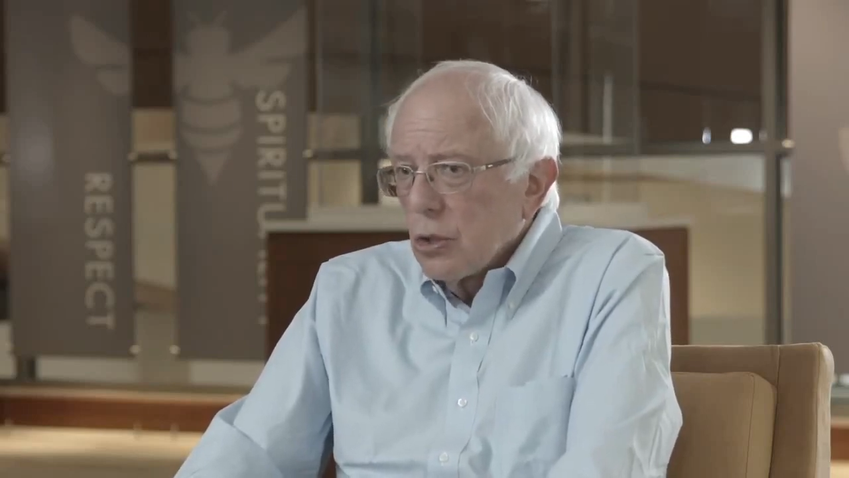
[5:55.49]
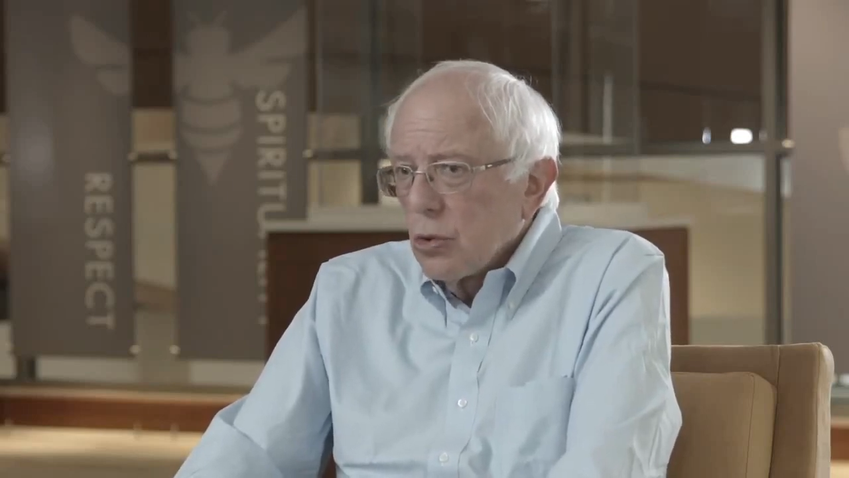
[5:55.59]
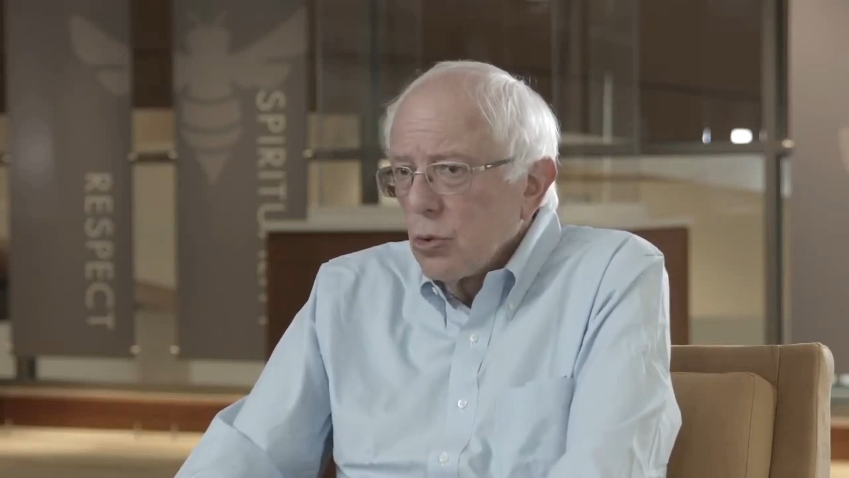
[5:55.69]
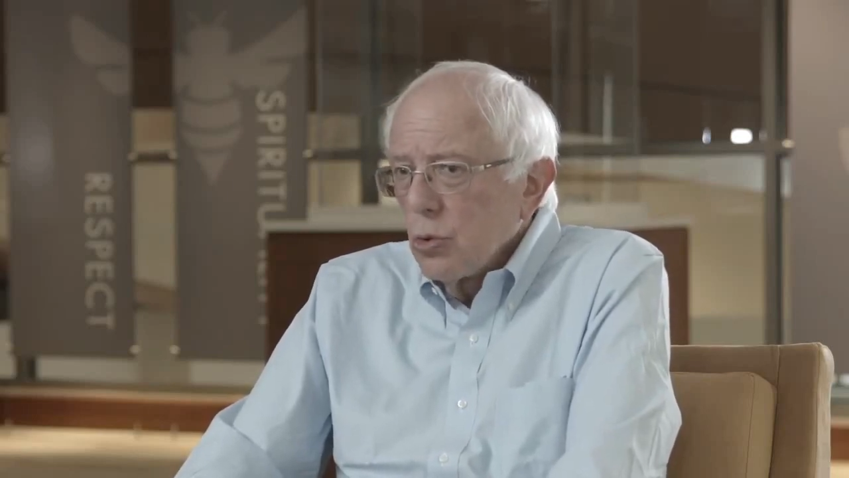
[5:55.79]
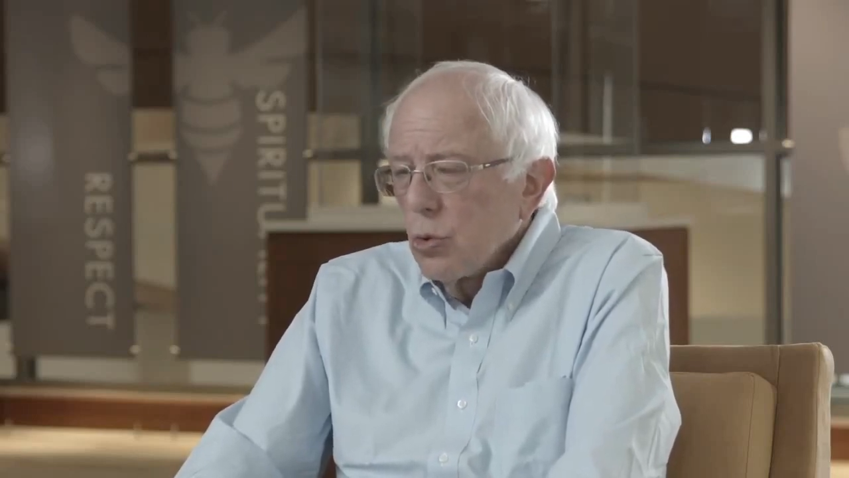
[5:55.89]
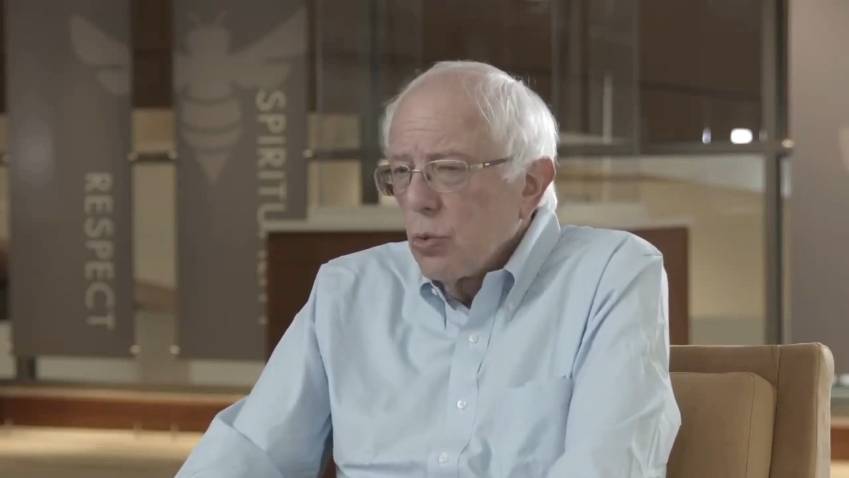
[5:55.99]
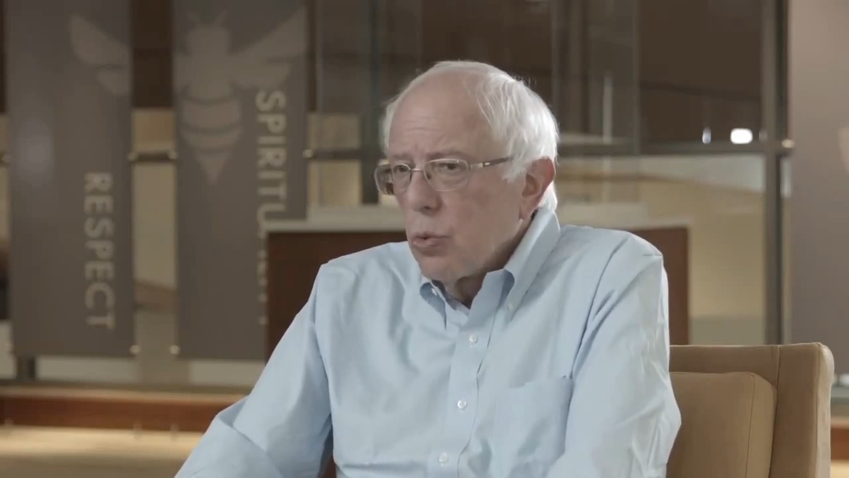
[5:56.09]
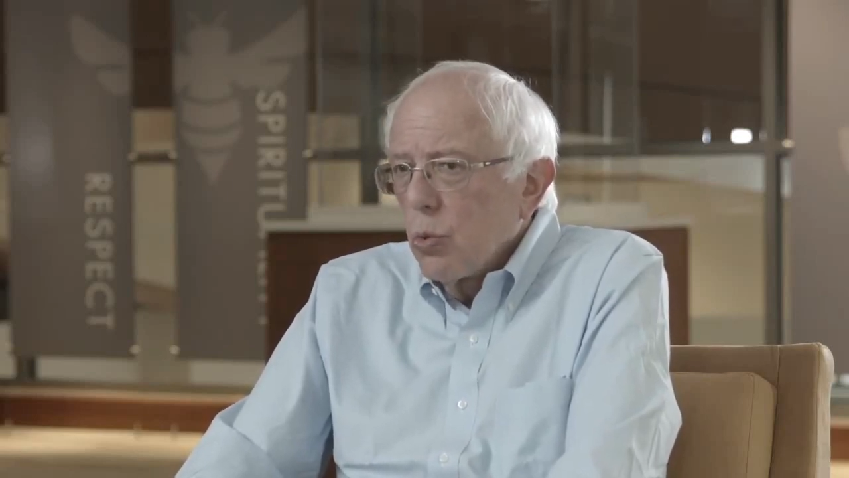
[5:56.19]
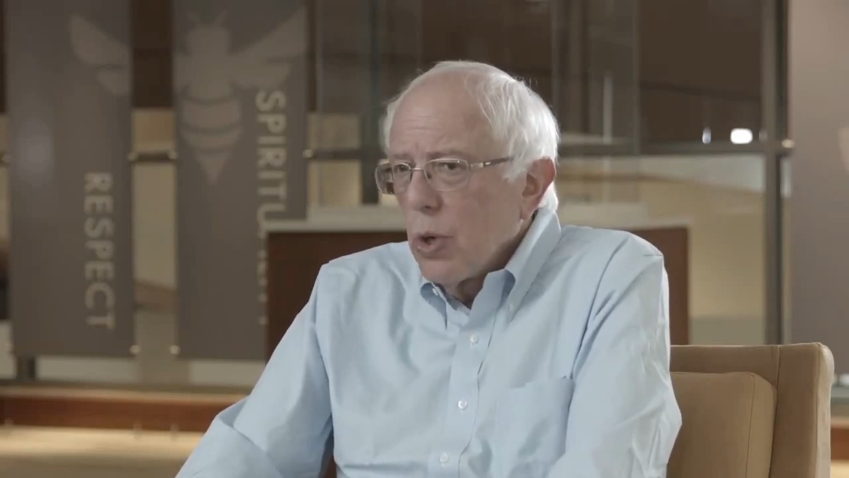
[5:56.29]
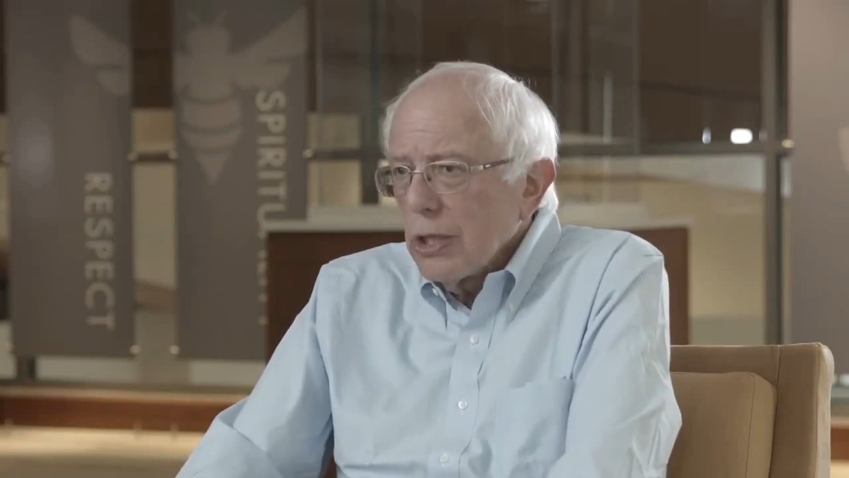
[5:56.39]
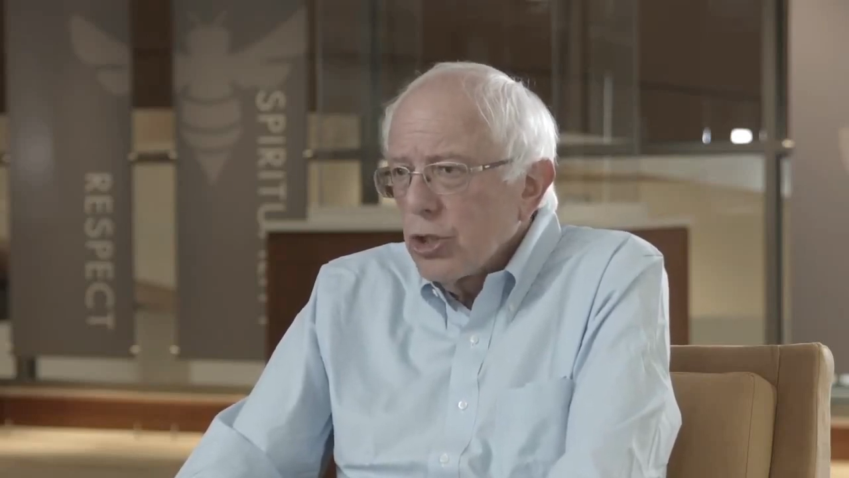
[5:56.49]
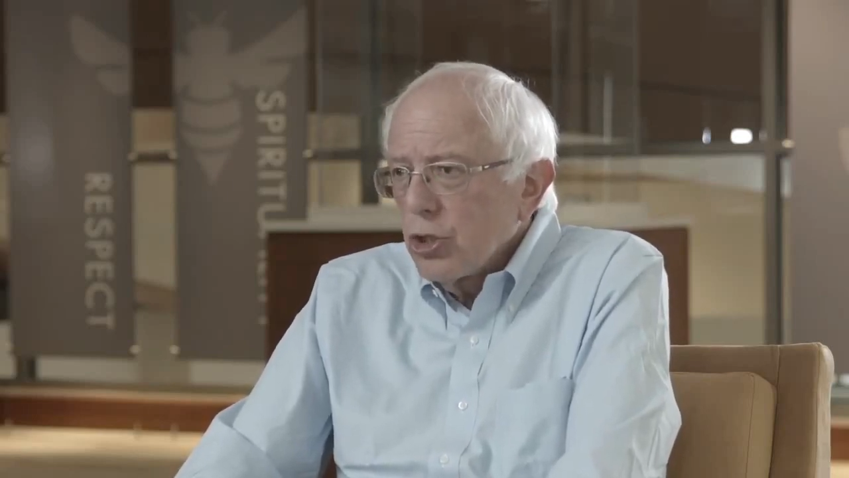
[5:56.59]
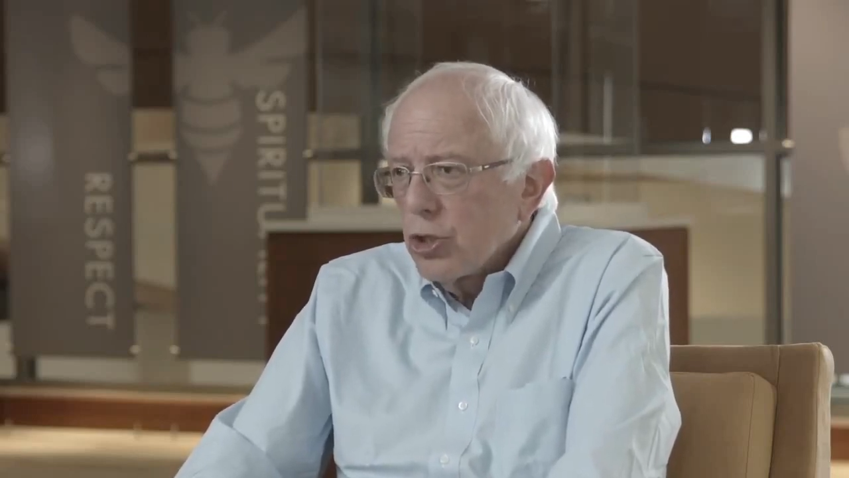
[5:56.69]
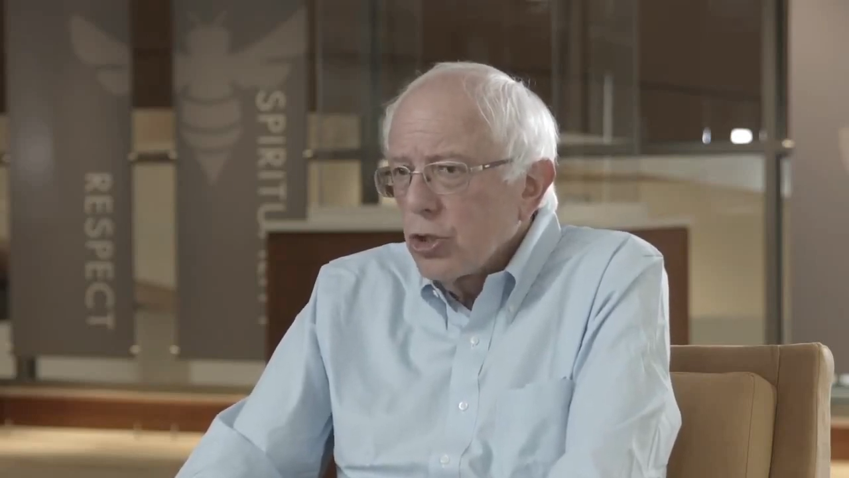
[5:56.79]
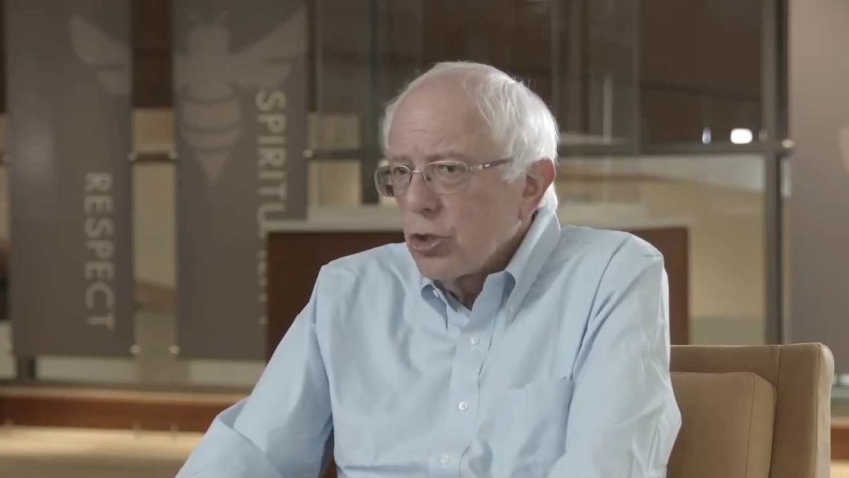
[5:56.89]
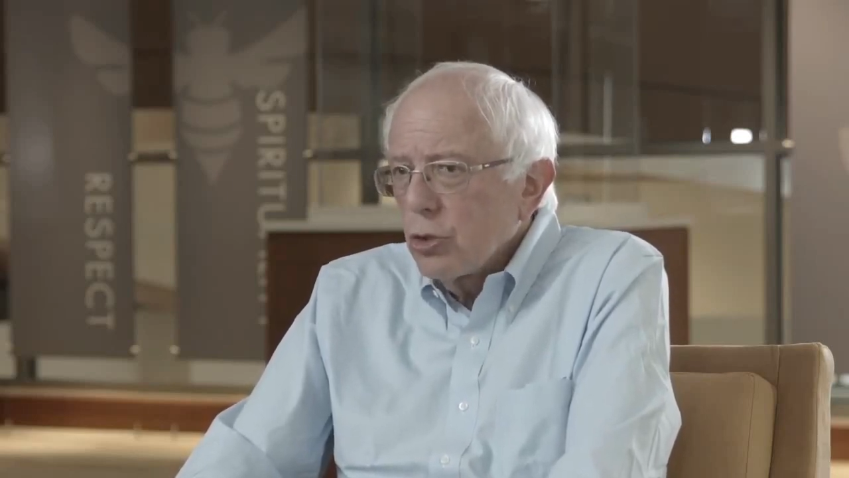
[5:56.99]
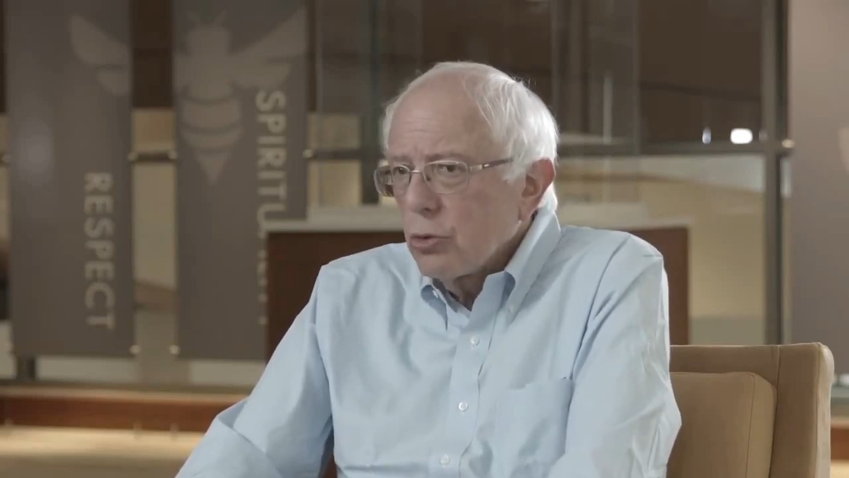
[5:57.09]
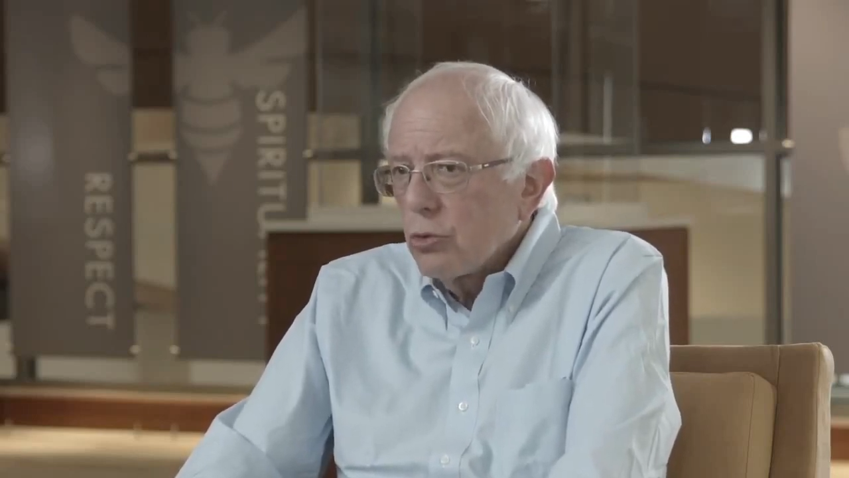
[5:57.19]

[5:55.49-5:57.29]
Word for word: to which